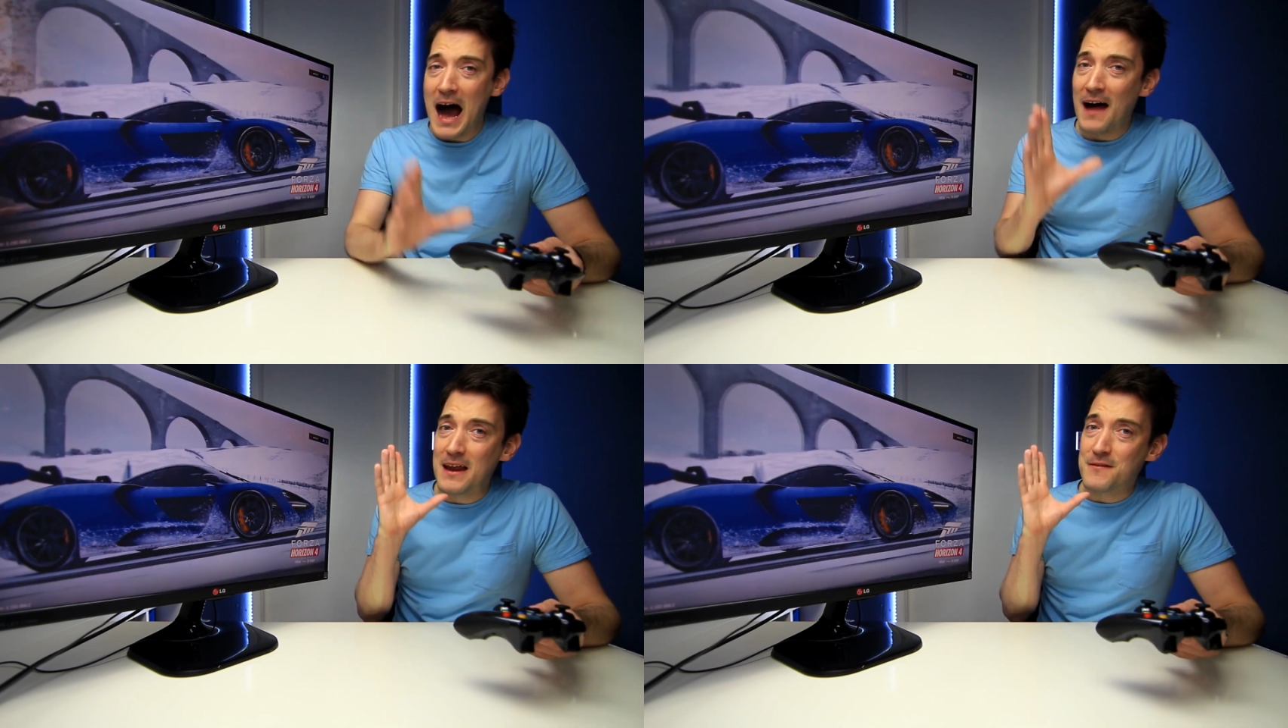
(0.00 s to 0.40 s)

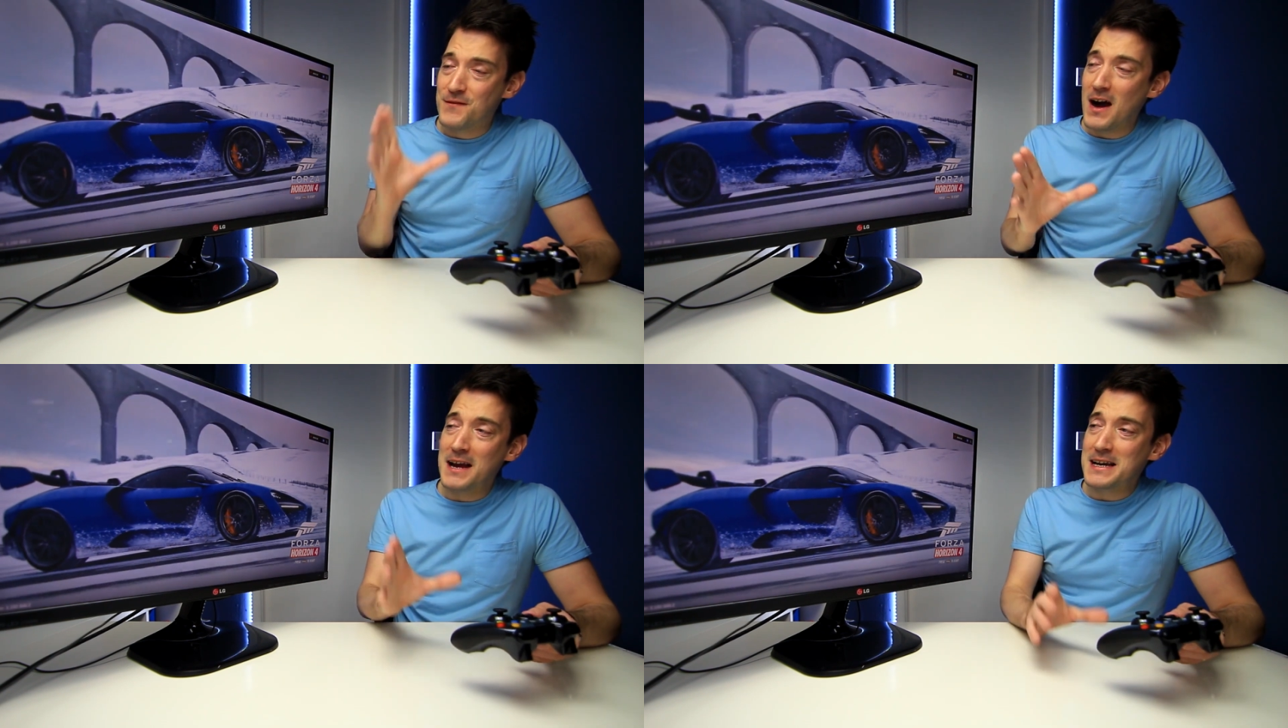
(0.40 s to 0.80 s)
And then
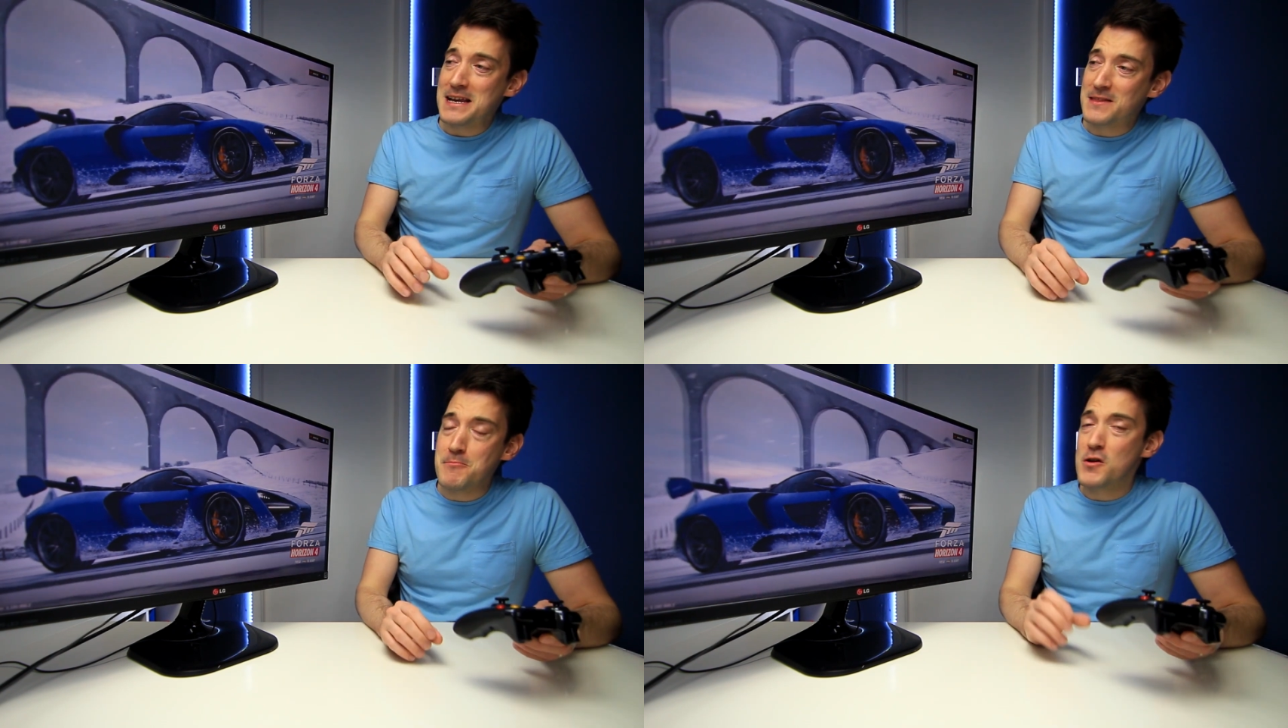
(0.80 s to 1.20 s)

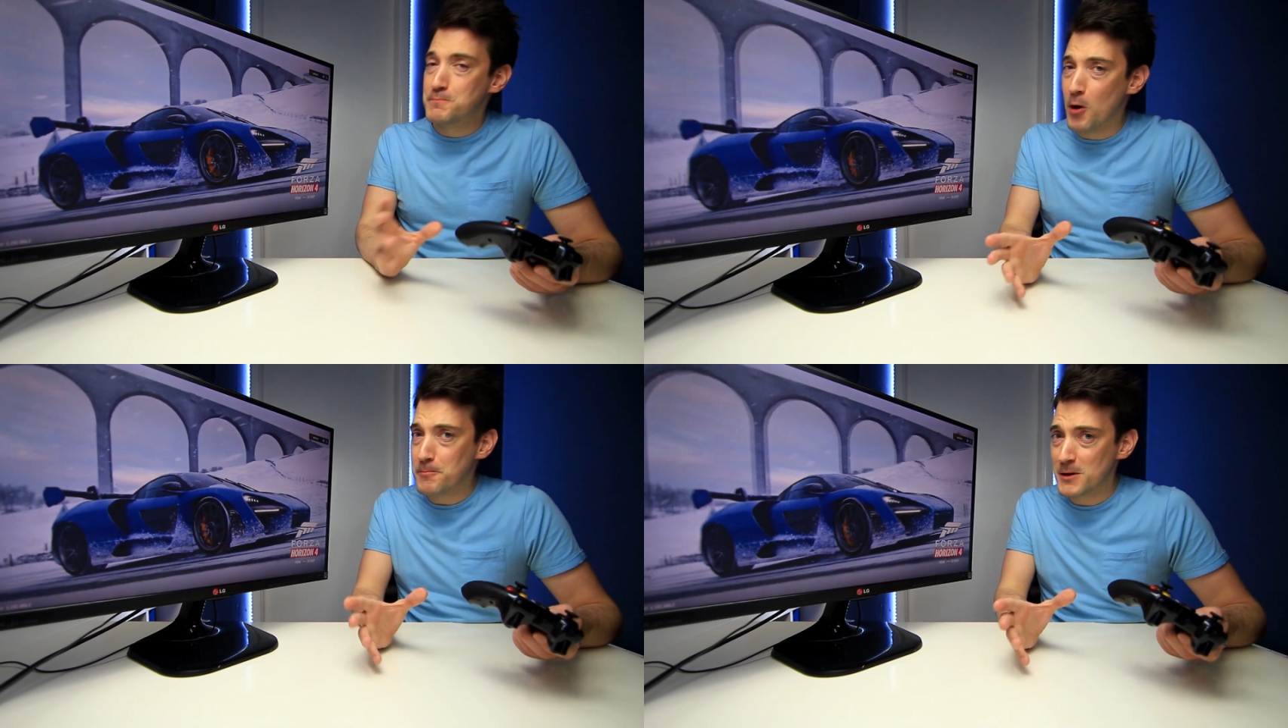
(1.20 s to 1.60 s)
finally, the most
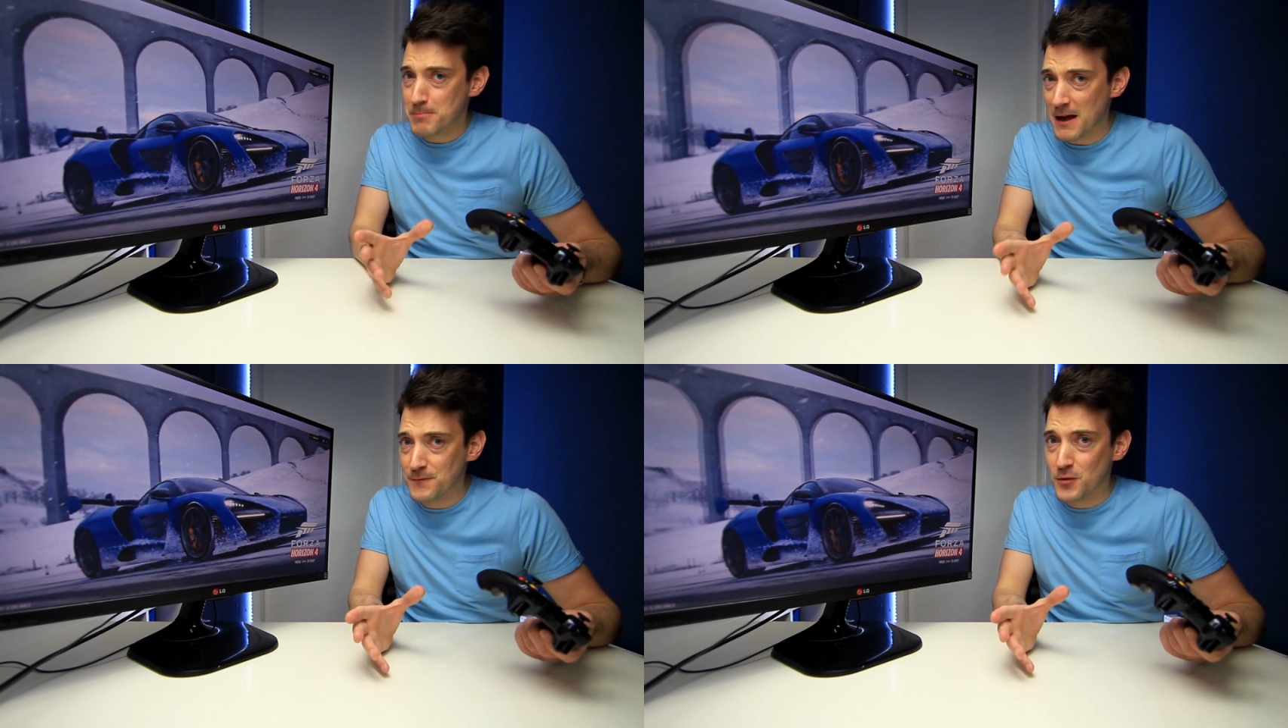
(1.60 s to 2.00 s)
popular
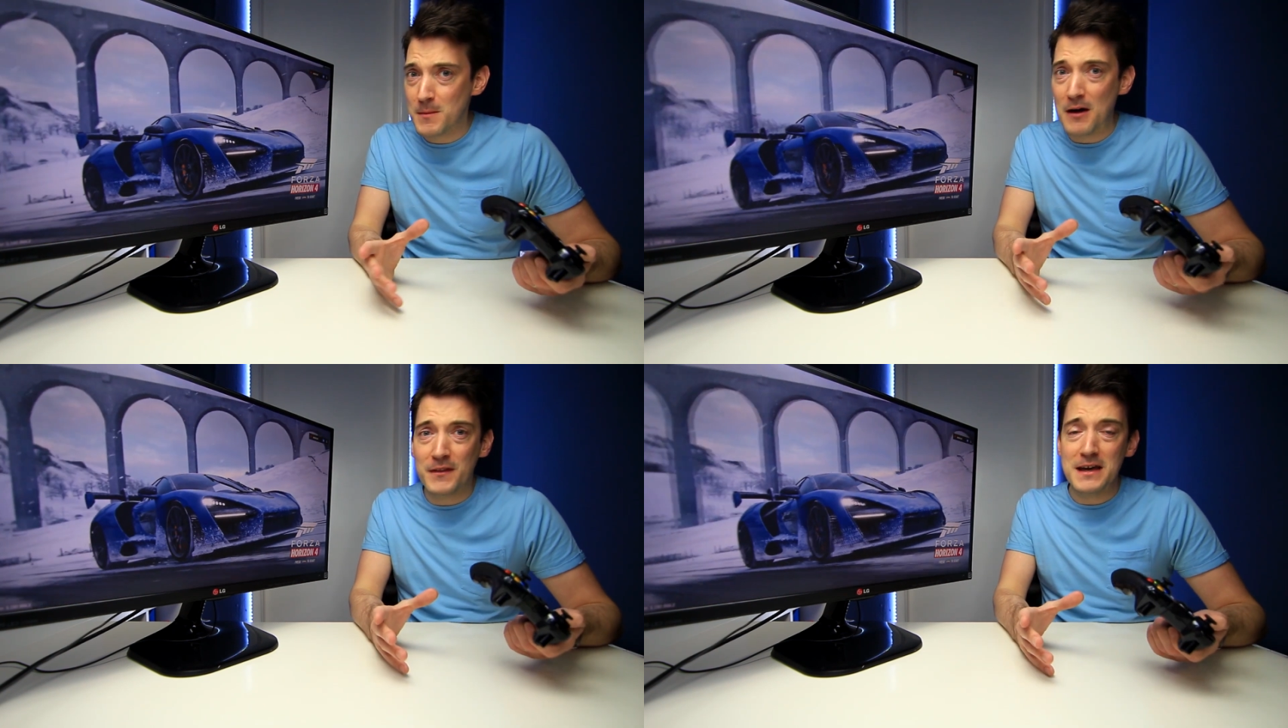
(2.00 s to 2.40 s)
platform
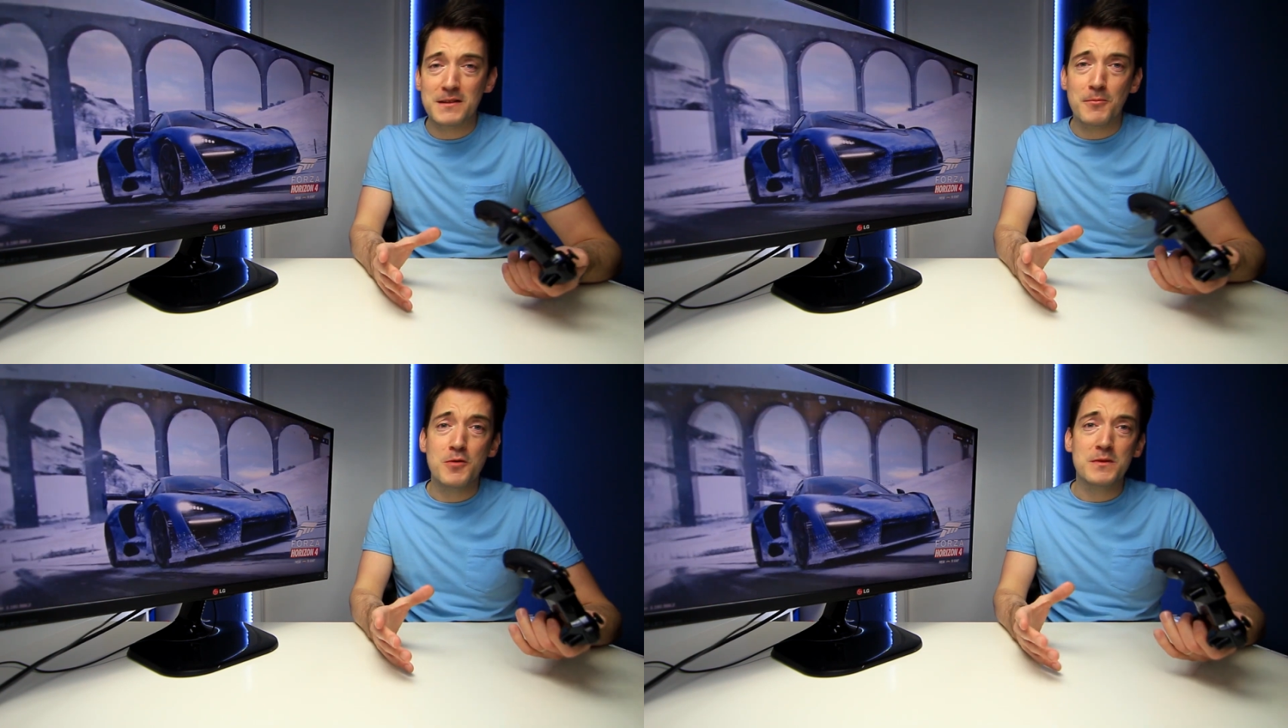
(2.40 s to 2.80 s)
out there at
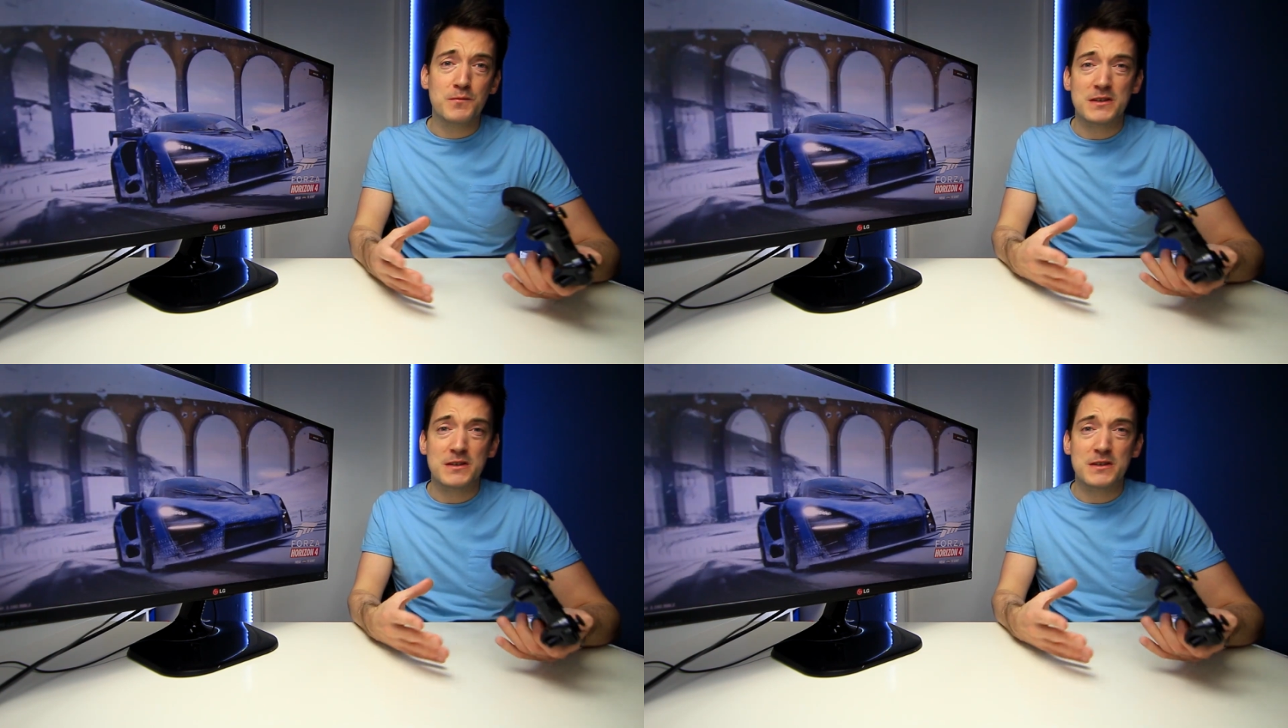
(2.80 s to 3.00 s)
the moment,